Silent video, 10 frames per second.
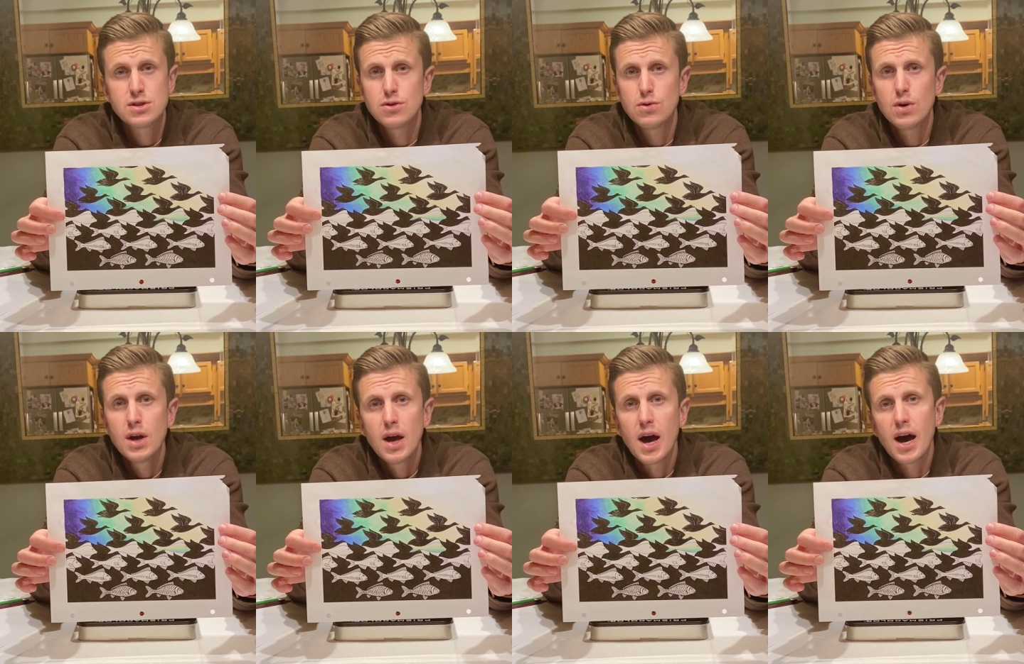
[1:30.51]

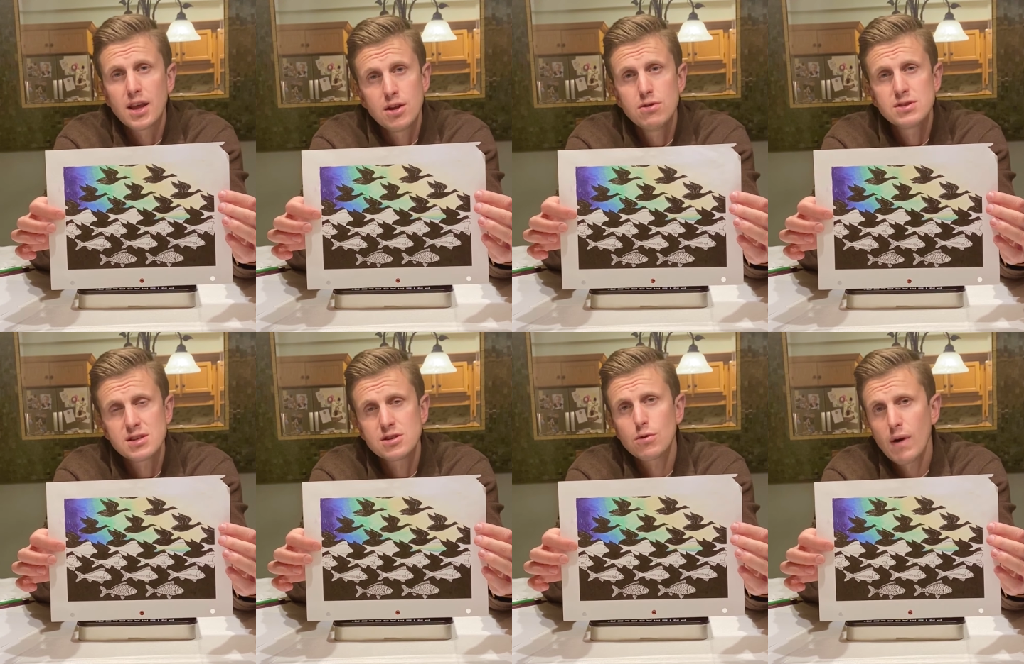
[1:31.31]
to use
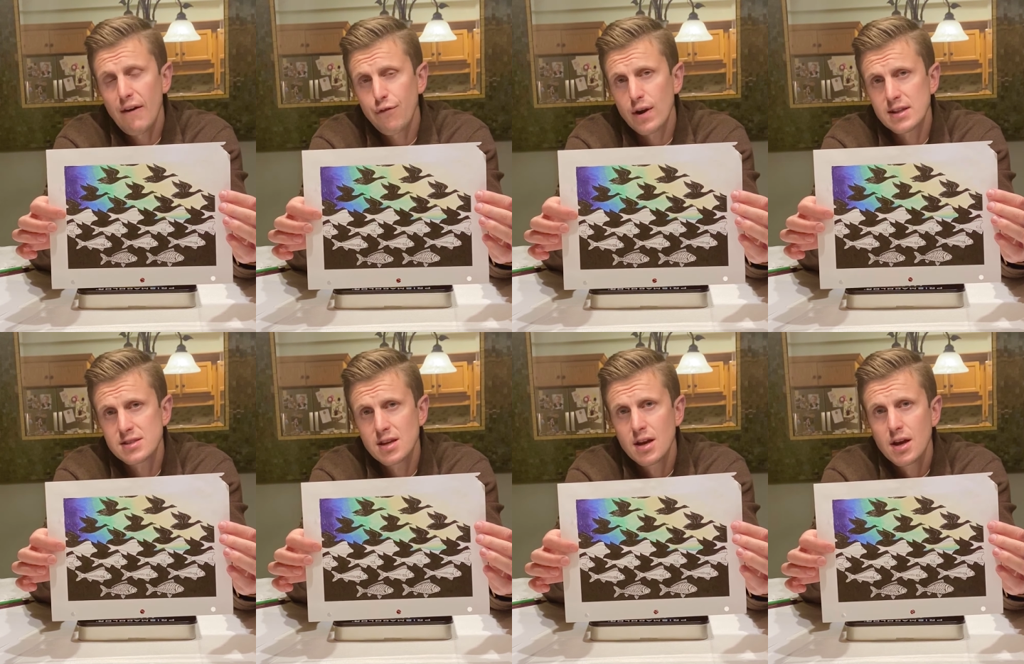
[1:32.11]
as your reference,